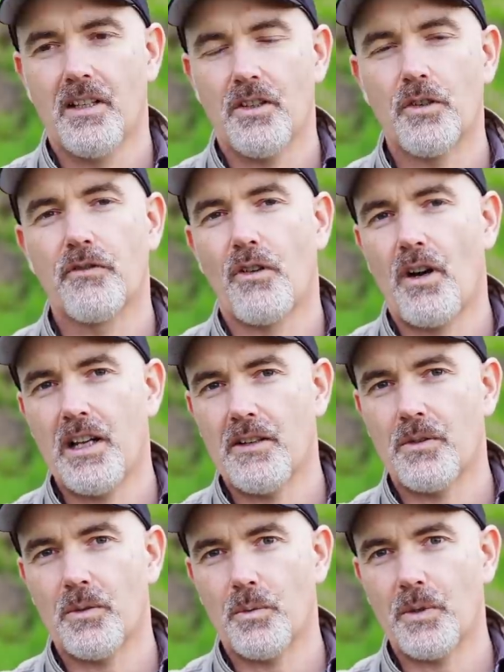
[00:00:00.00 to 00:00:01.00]
You'll
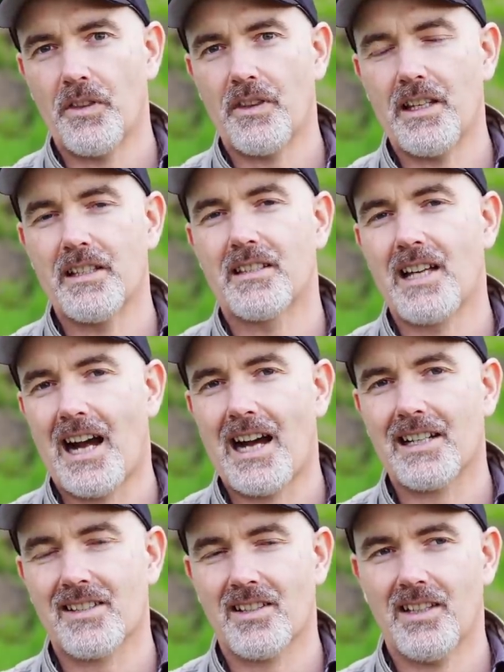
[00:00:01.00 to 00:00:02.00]
find with these
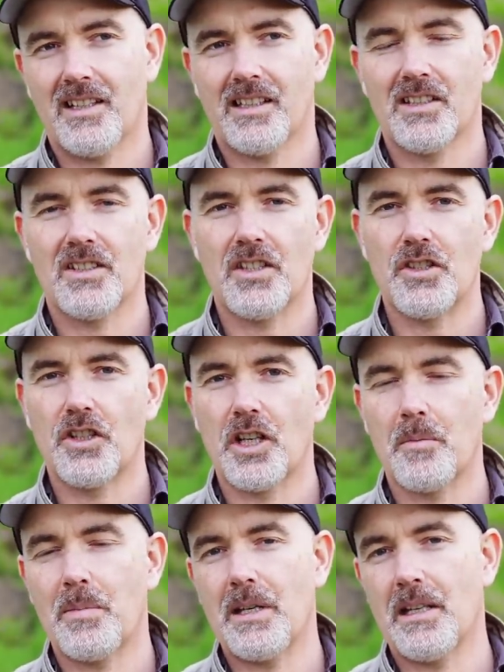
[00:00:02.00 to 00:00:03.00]
dark scenes is it's going
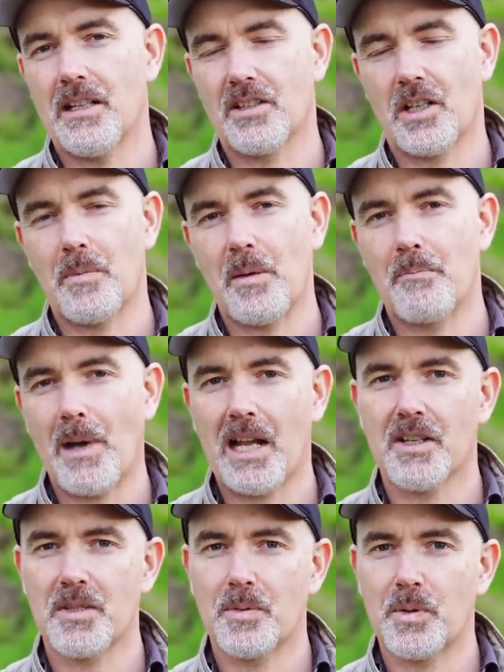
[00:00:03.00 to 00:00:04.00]
to be a
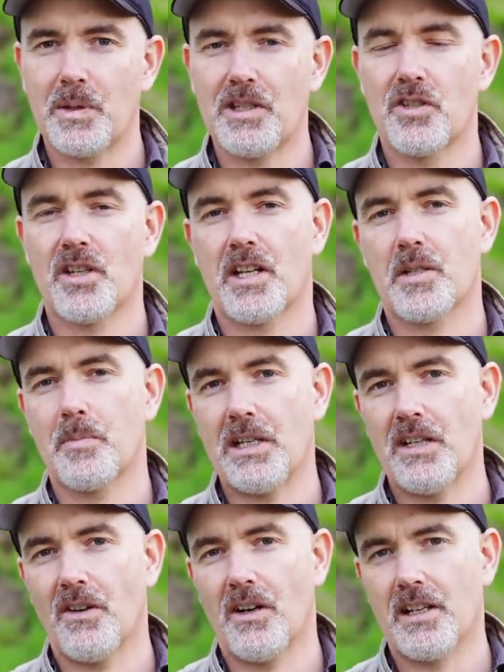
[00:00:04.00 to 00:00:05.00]
balance between shutter
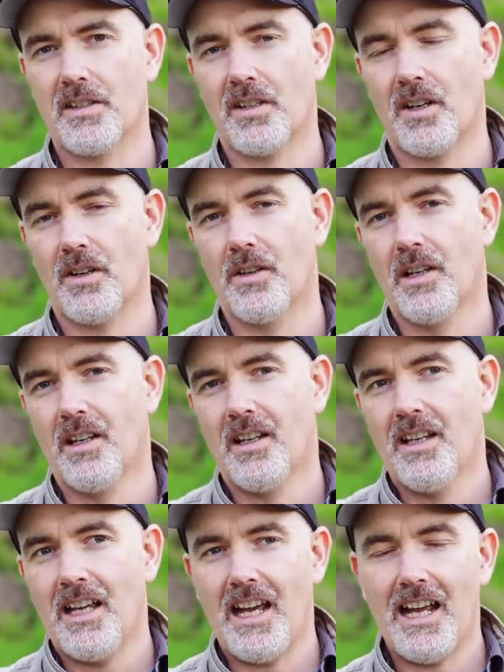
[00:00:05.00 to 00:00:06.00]
speed and ISO,
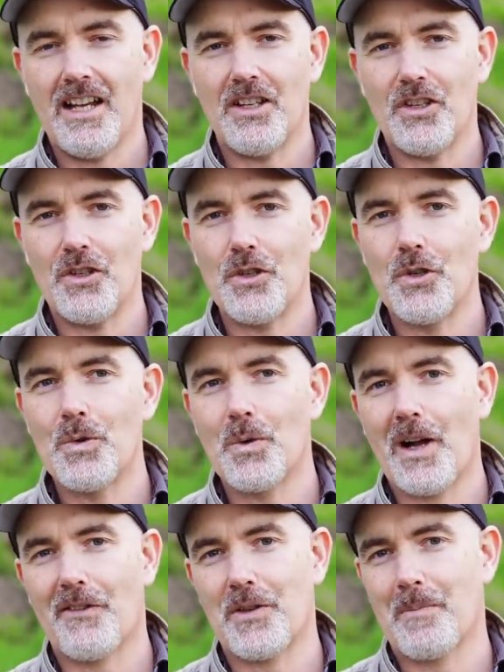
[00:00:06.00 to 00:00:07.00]
and you will
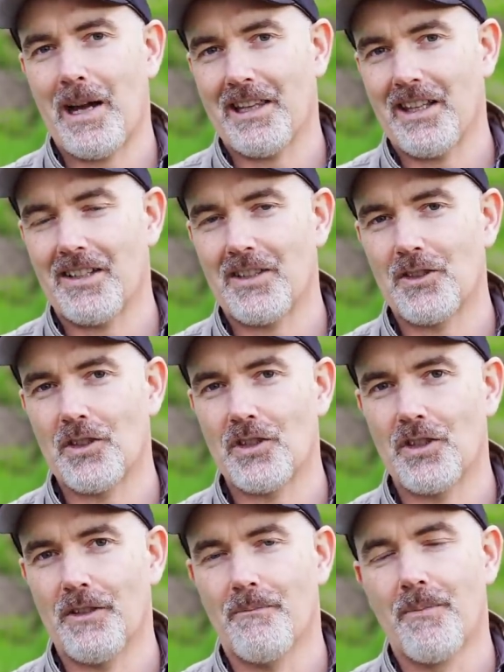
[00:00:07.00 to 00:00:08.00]
have to make that
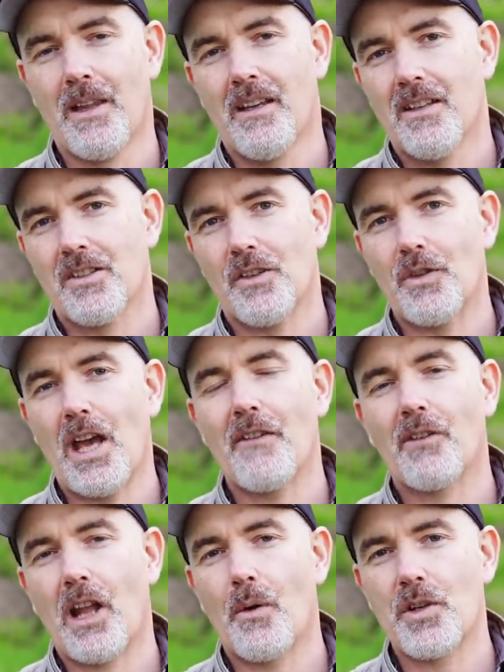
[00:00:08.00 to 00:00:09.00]
decision. So if you
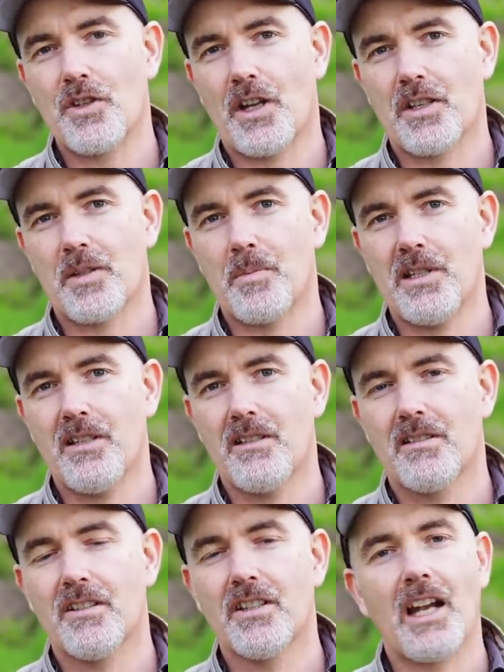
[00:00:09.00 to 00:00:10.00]
have lower shutter
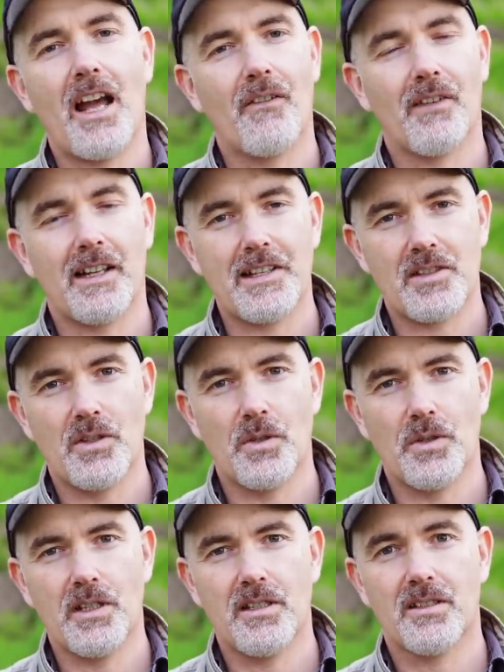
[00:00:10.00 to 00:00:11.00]
speeds, to have less
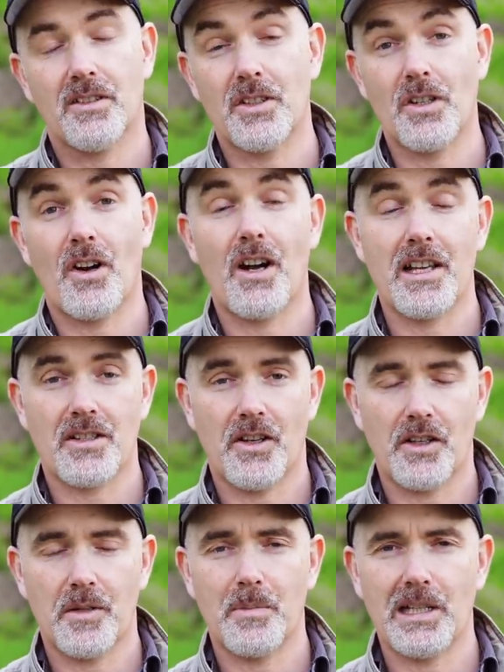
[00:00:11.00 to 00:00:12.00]
noise because your
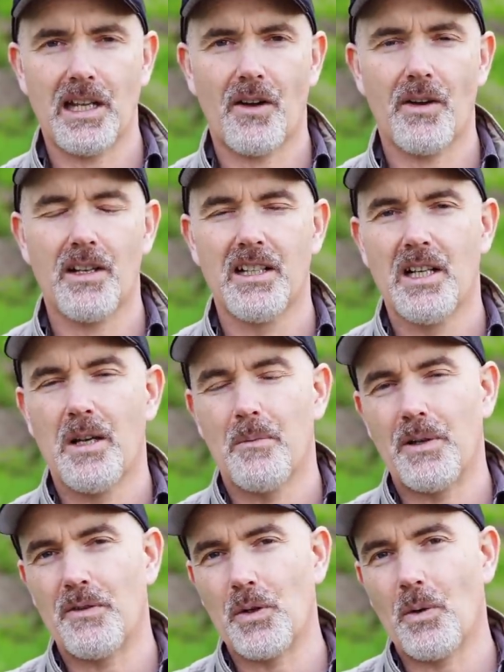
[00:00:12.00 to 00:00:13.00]
ISO can be lower.
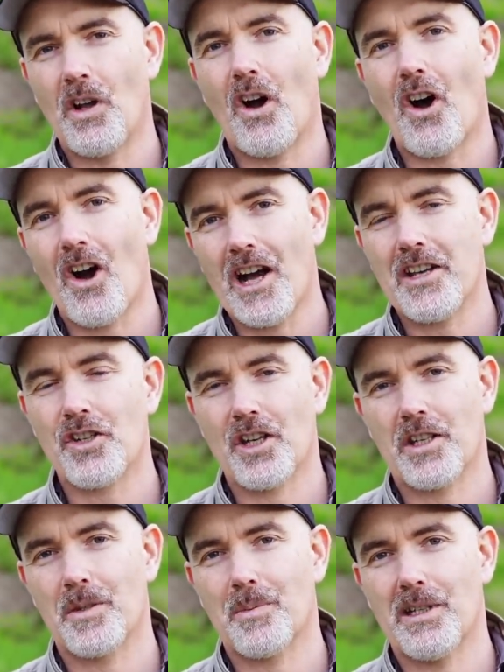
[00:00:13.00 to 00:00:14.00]
But if you want higher
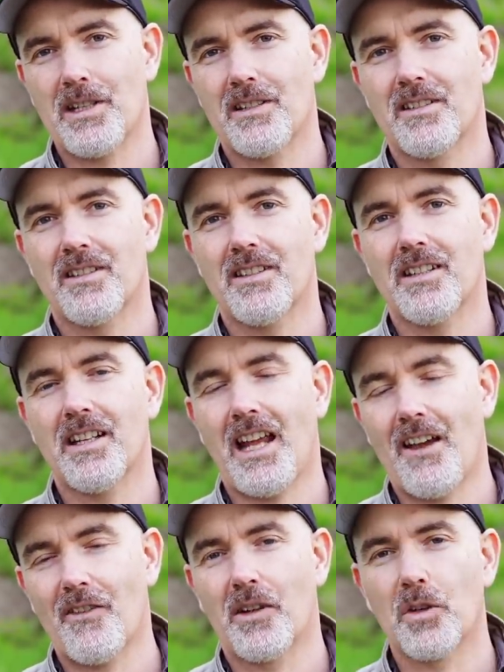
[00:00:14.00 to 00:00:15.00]
shutter speeds, you're going to
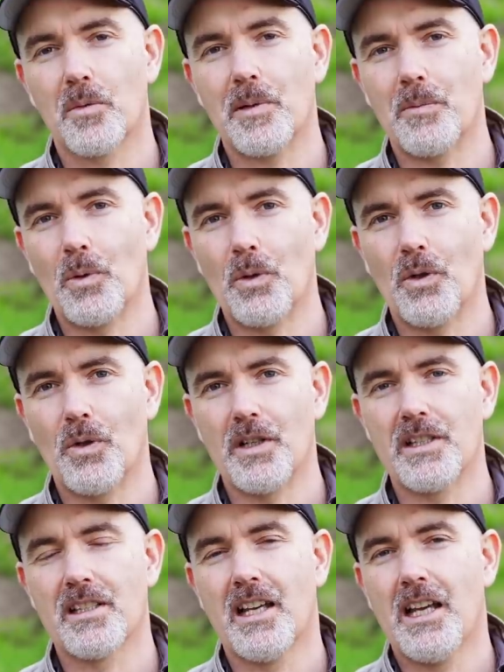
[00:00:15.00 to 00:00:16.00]
have a little bit more
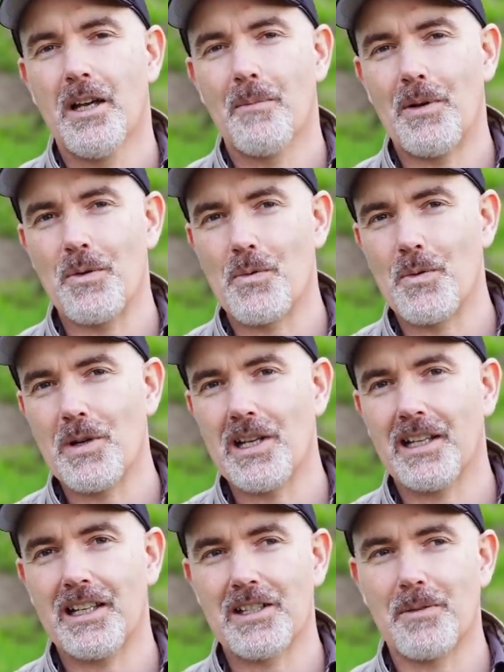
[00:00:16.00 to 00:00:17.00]
noise, but it
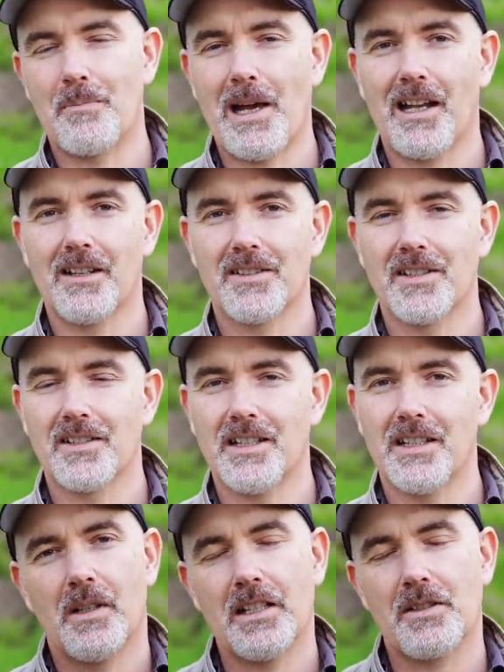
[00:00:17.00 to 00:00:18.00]
really is a balance, isn't
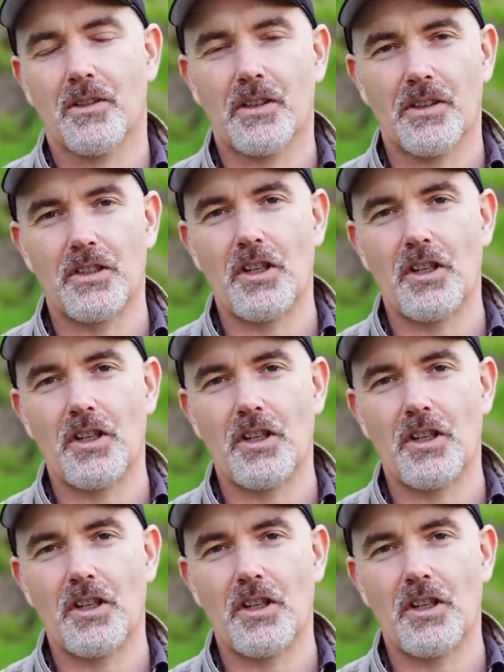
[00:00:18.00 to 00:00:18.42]
it? Let's look at the